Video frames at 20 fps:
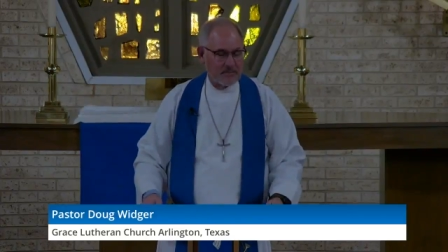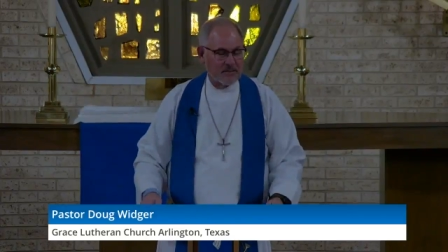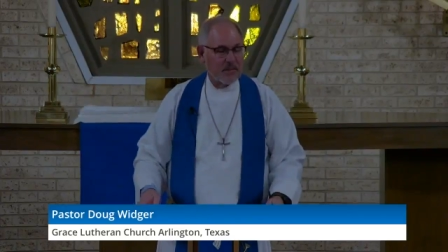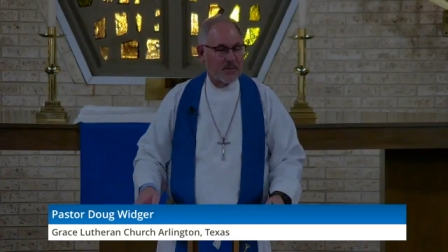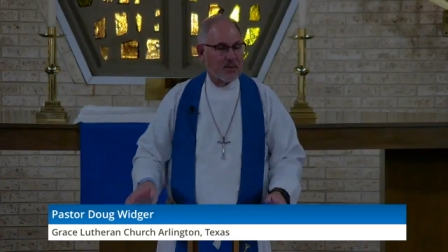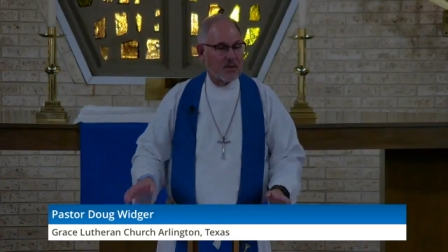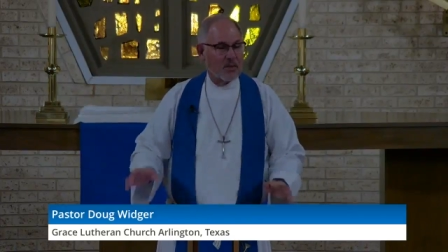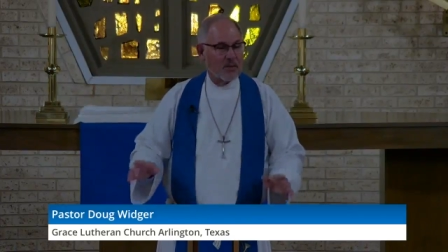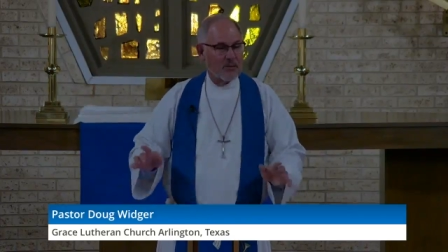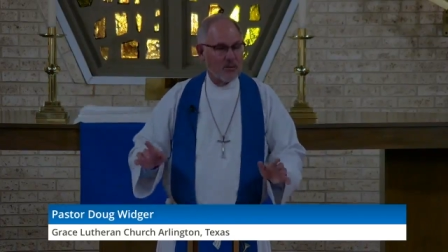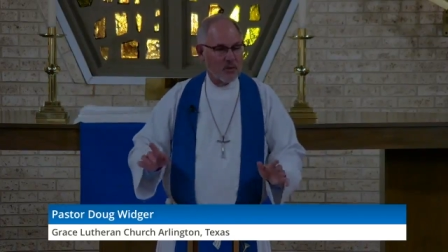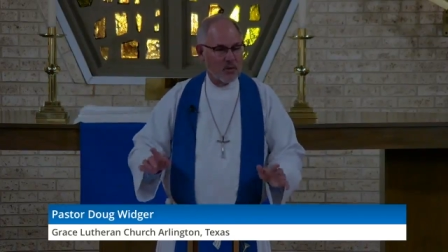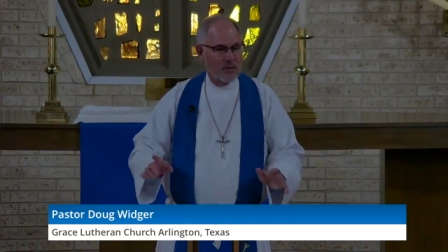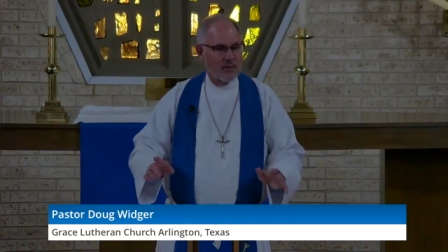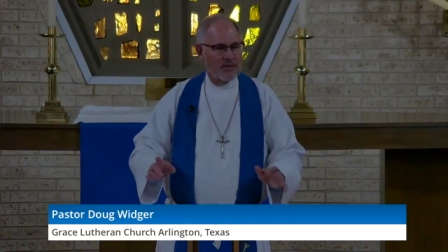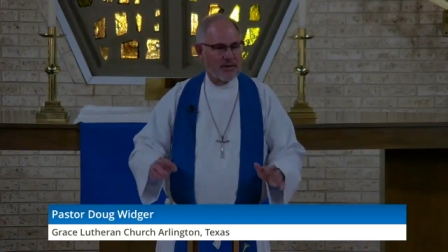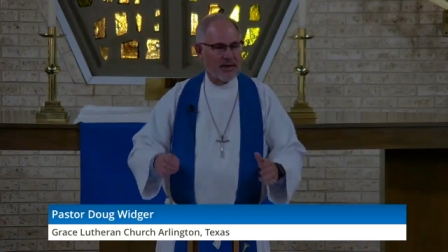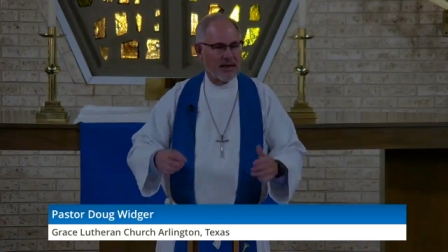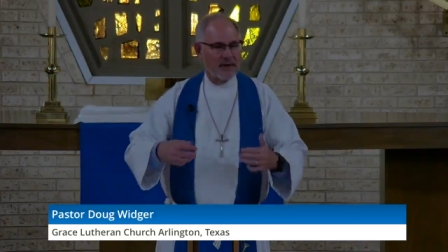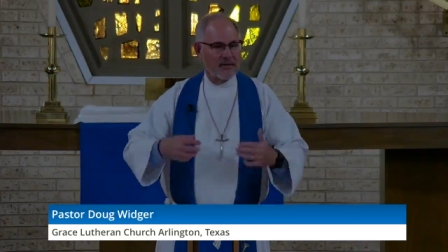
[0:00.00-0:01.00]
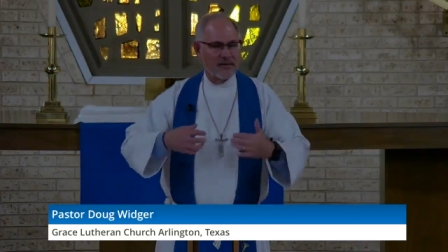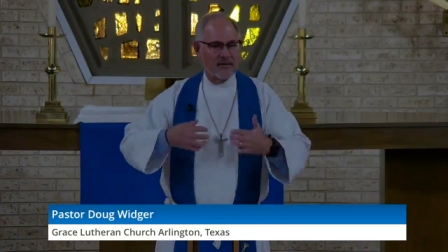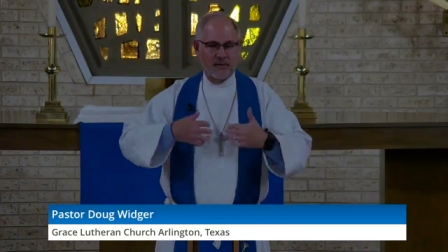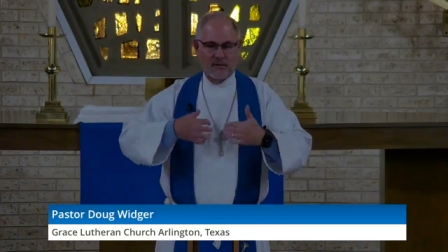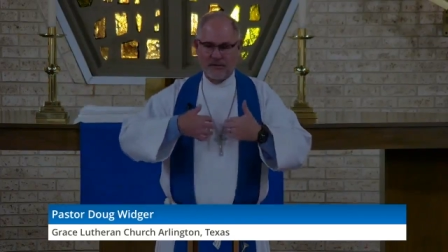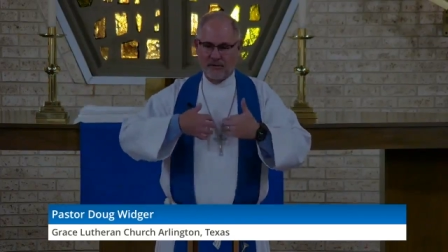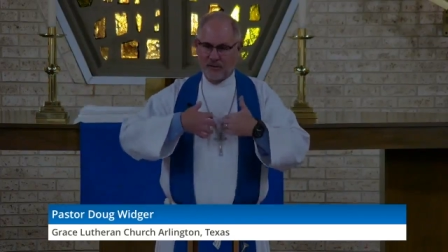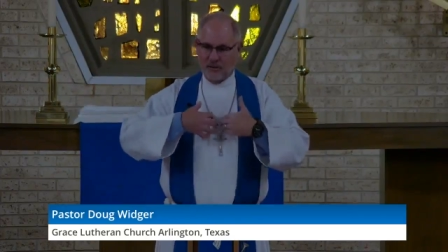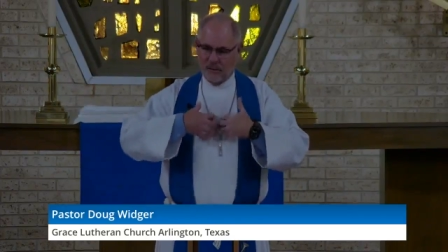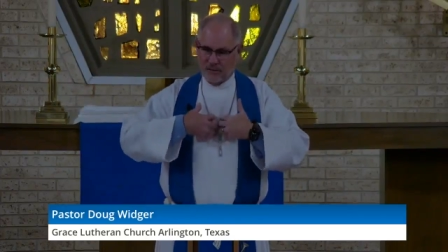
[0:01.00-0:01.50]
but we're more
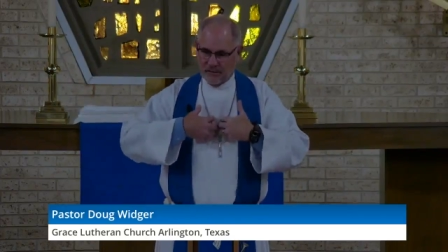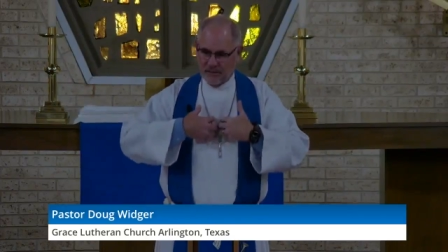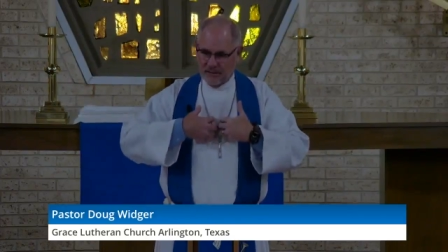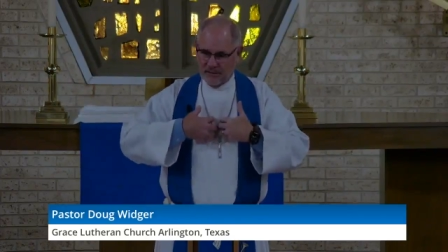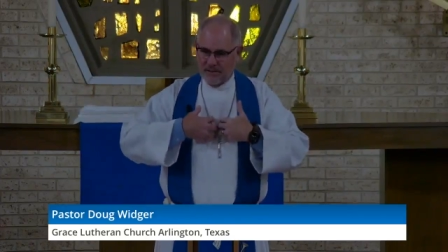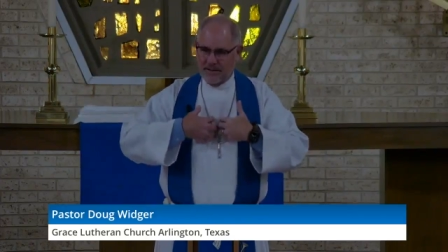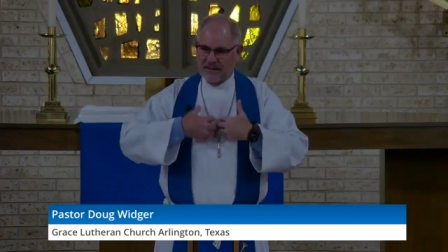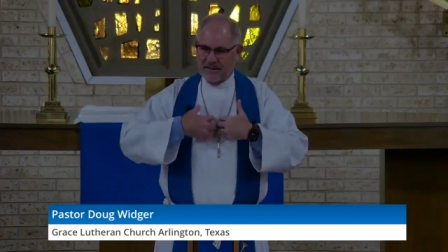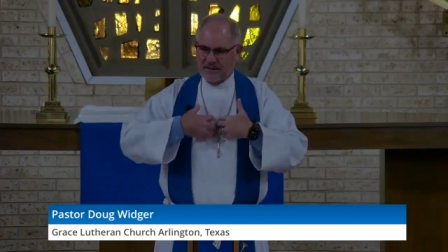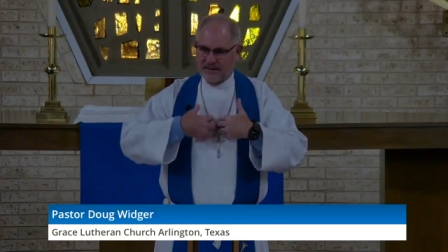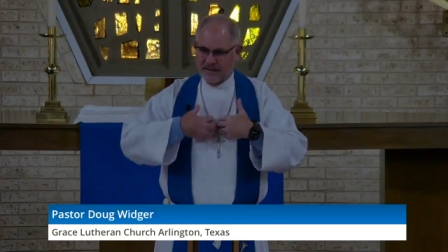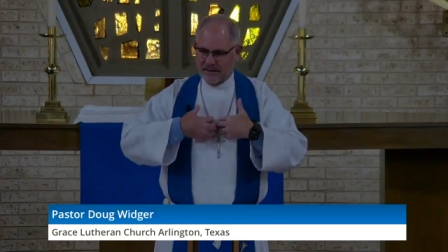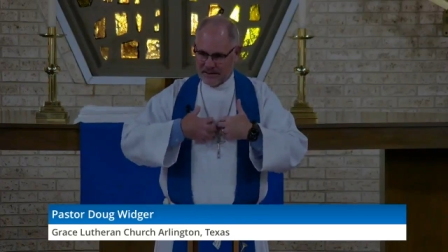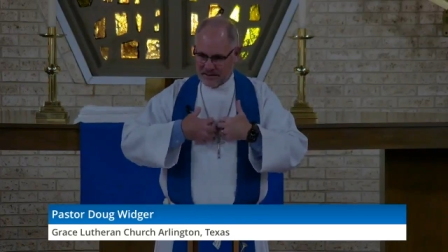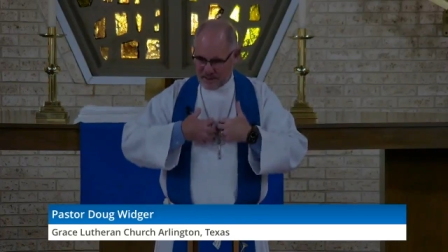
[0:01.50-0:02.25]
thankful for this